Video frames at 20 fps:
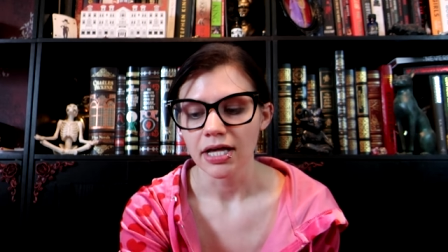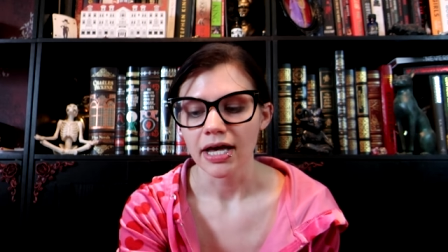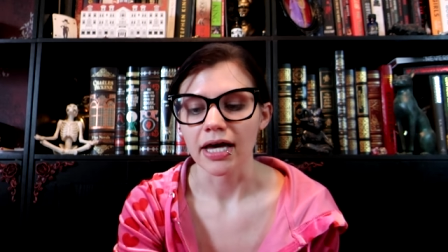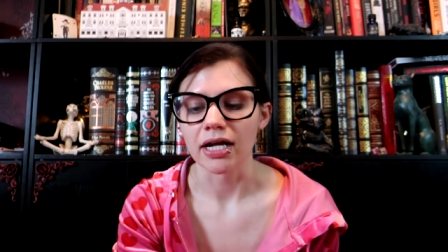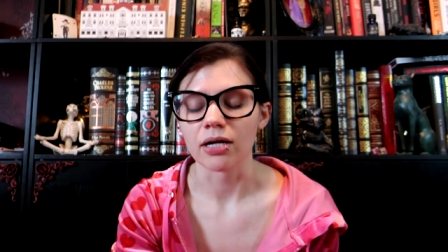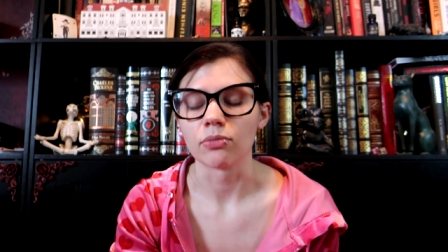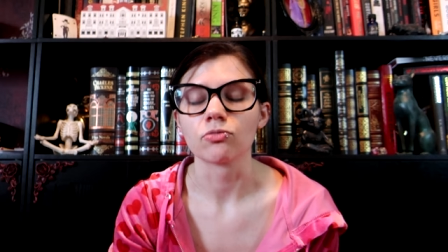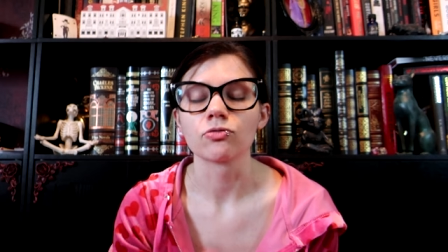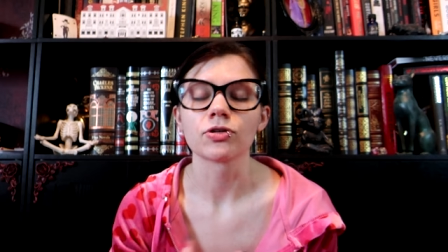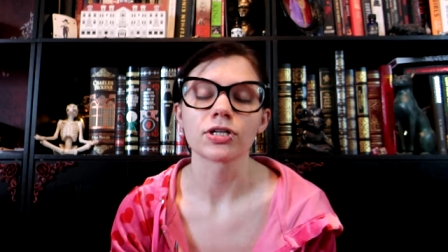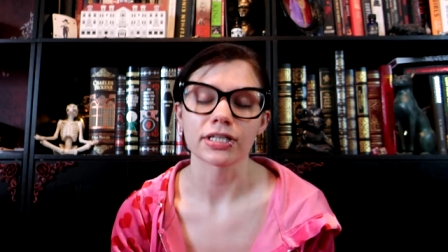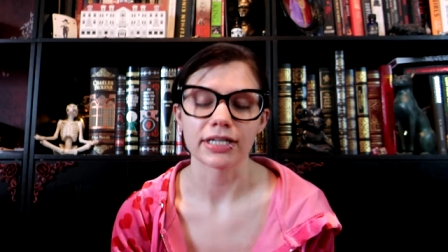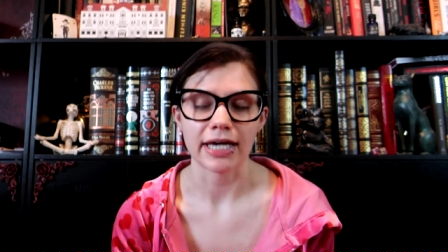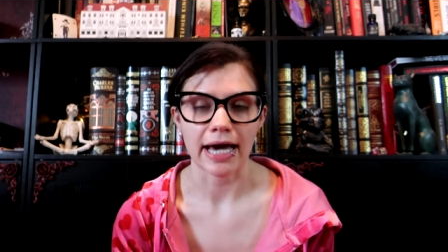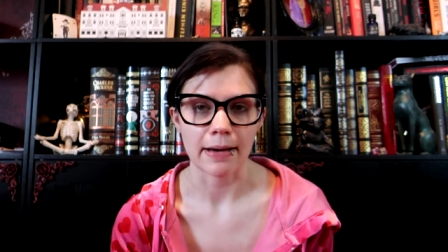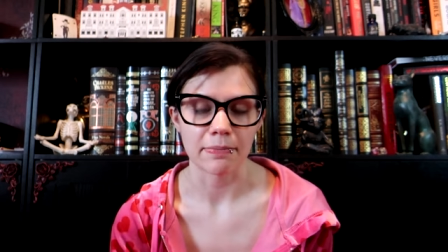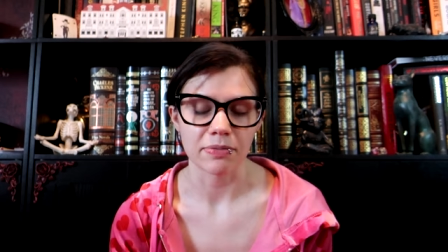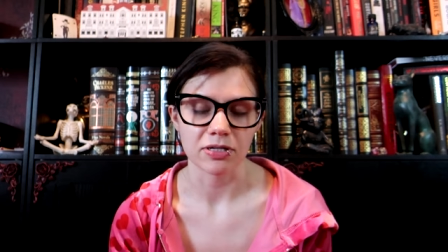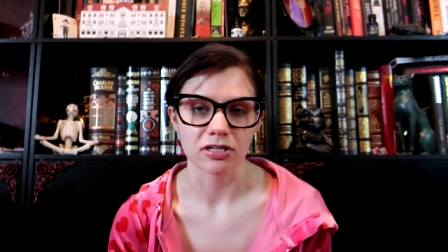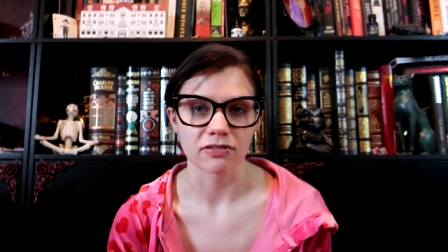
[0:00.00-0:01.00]
And I'm really
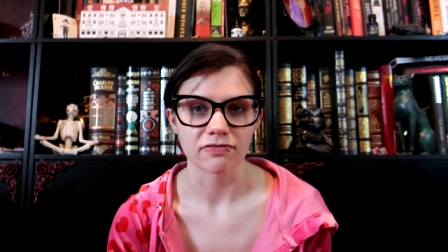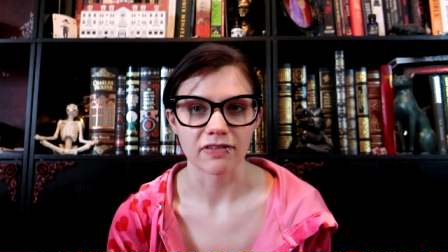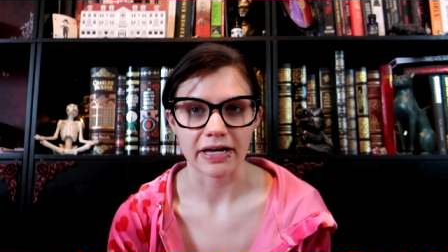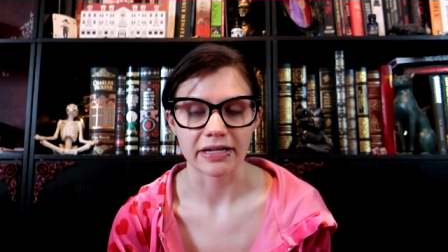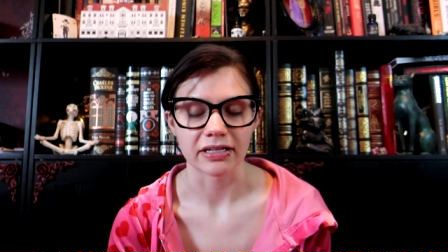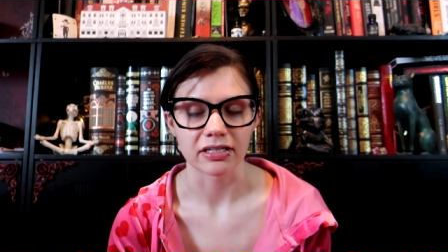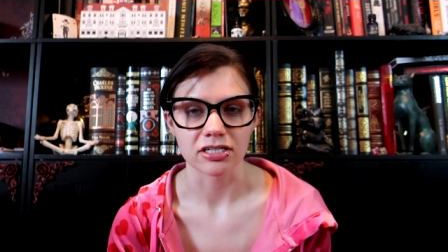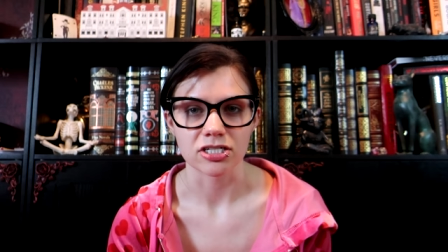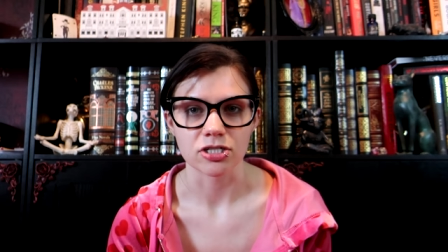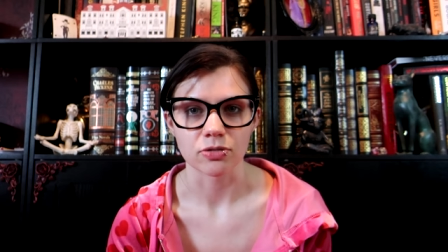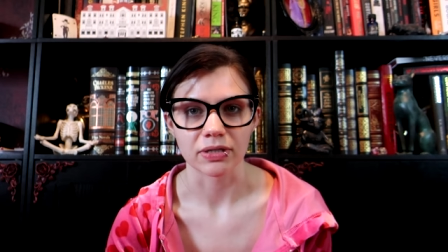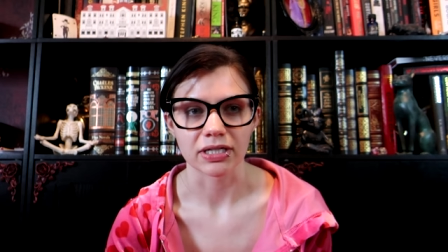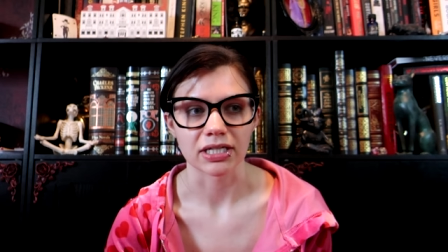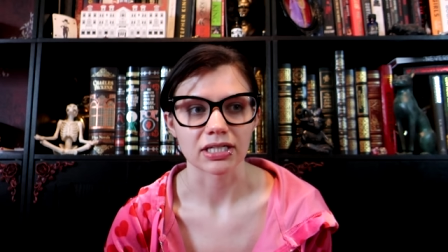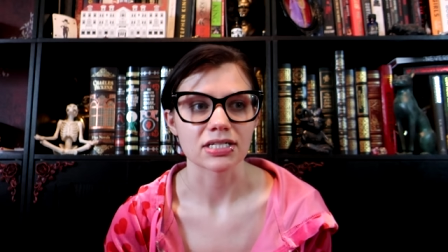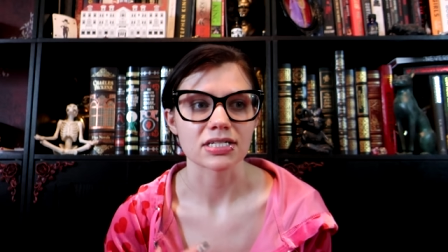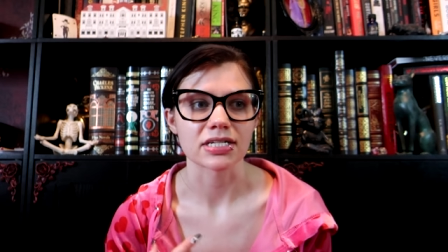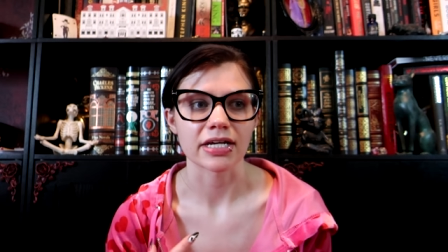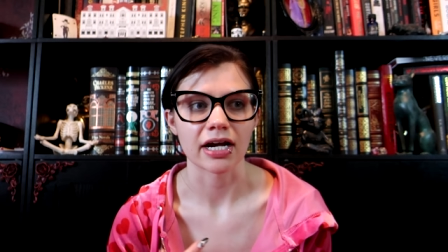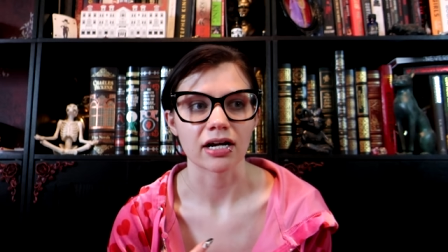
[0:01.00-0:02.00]
happy they're finally doing it
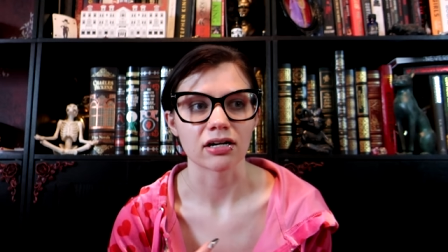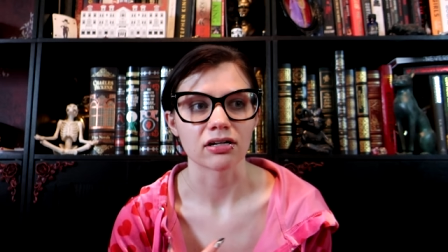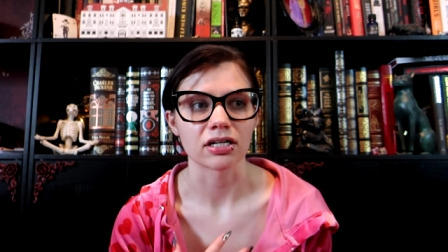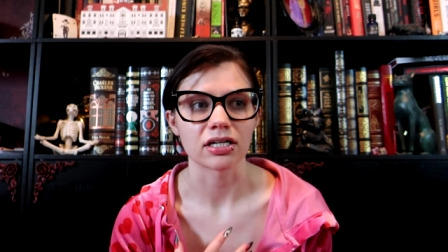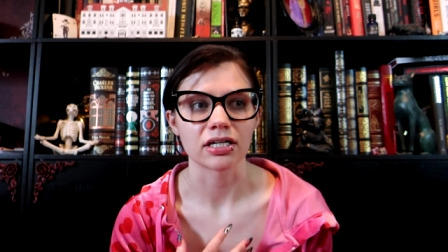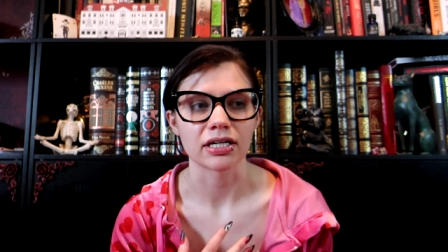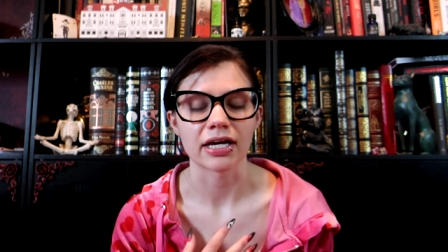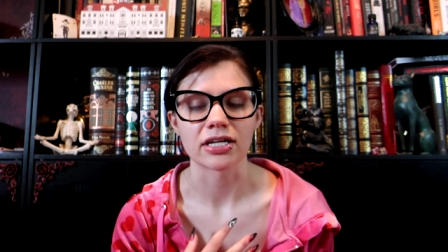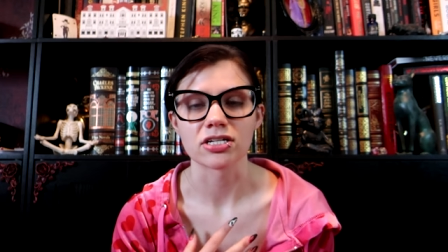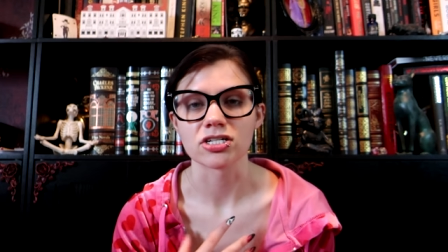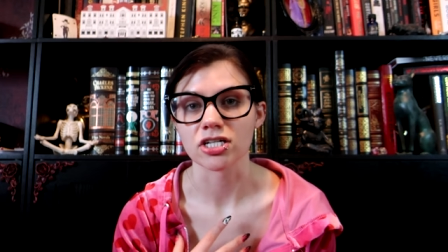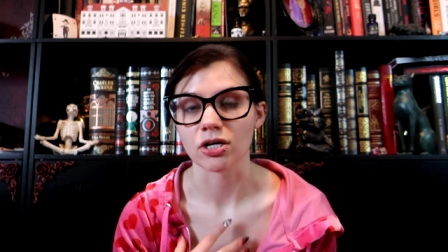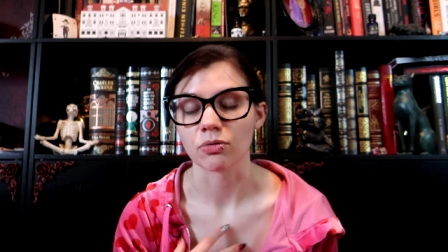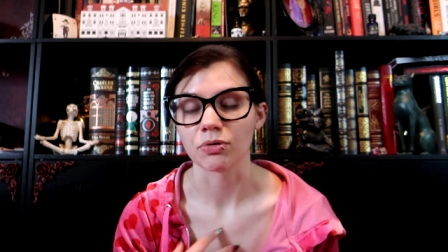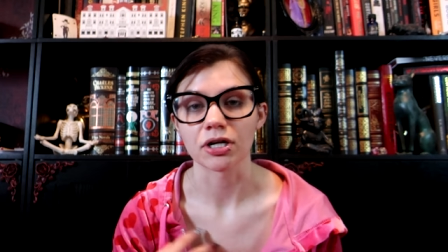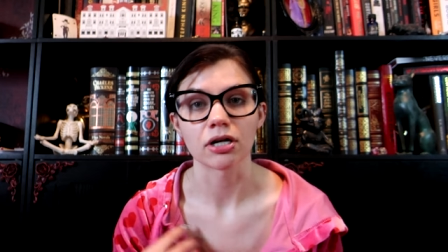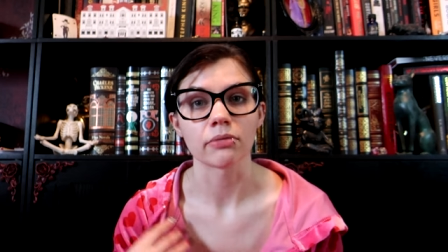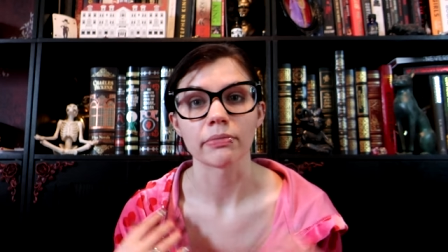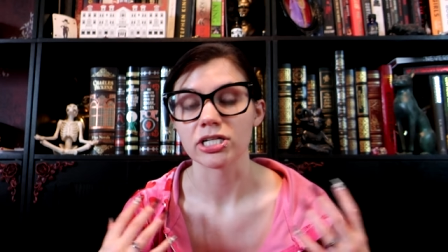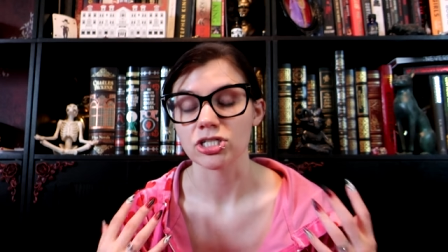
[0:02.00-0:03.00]
because Harry and
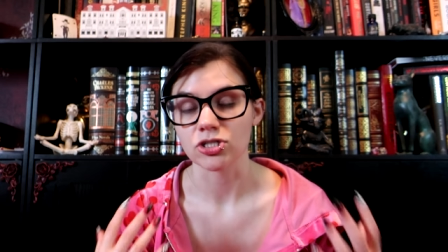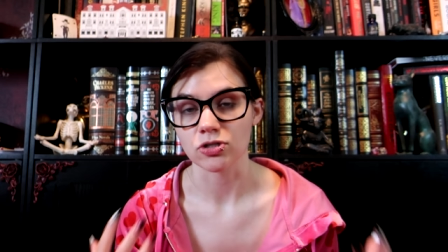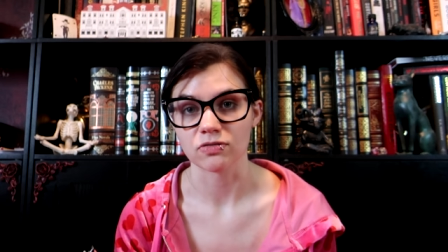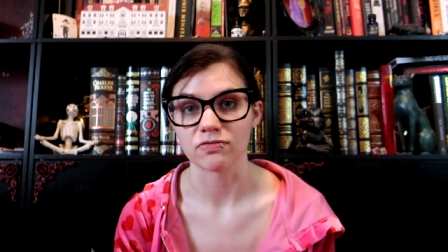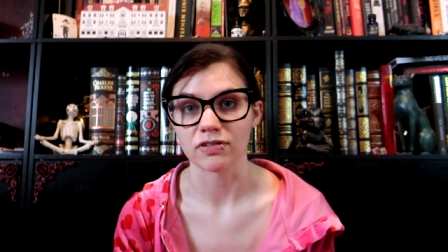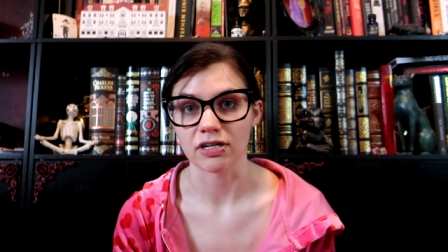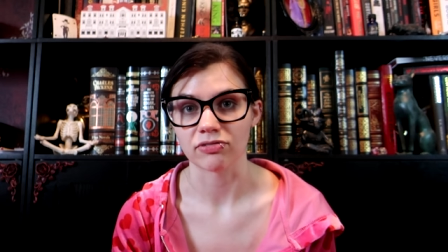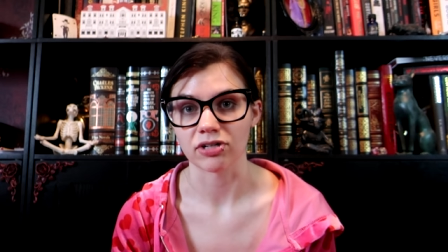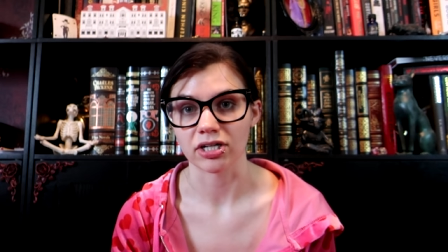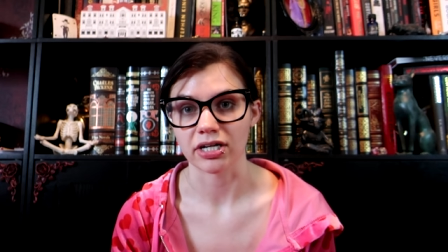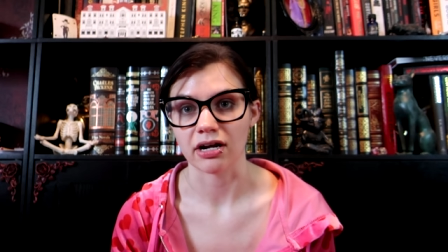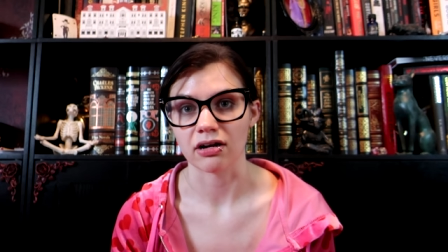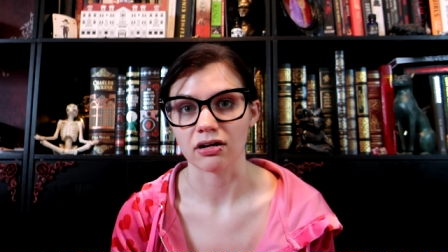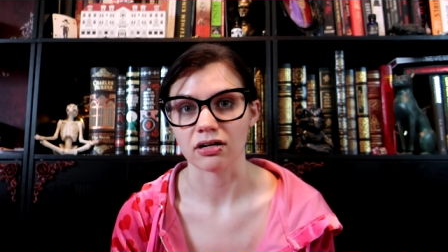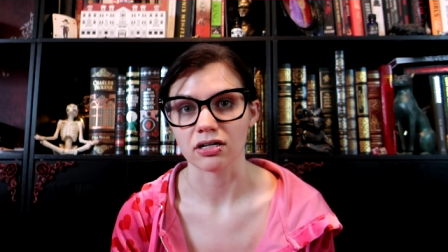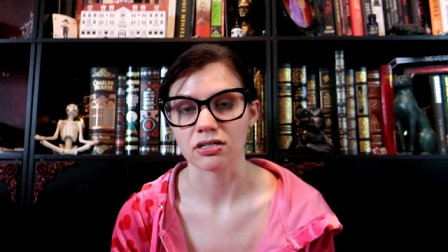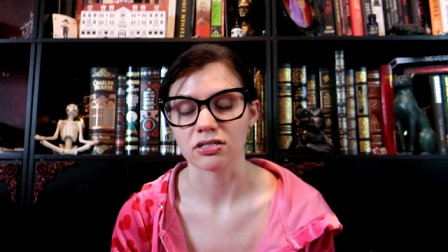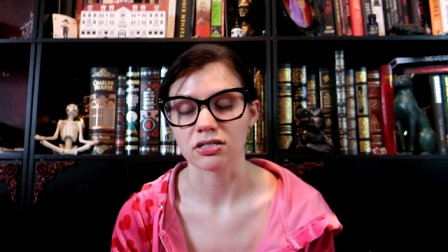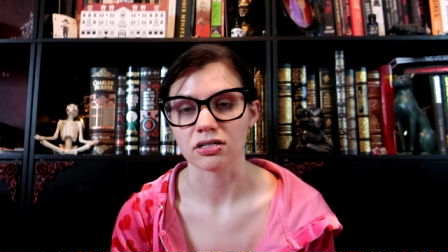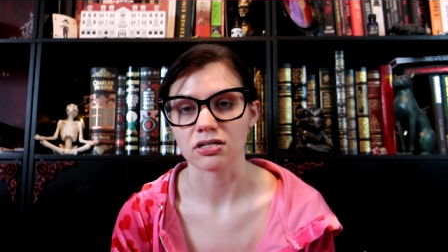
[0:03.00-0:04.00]
Zoe are my two favorite
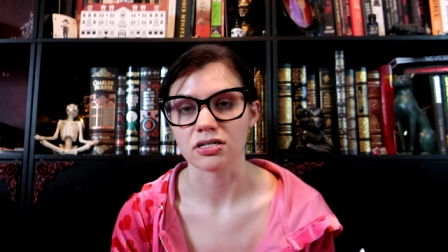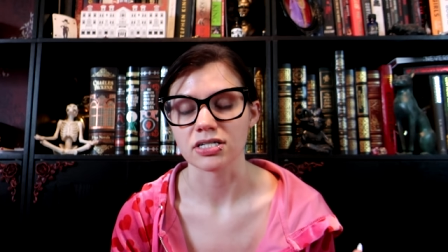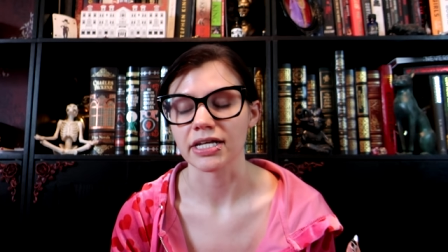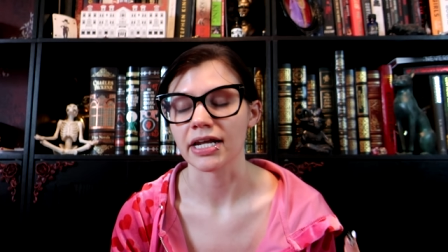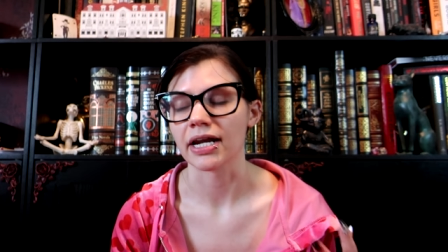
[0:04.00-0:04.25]
characters,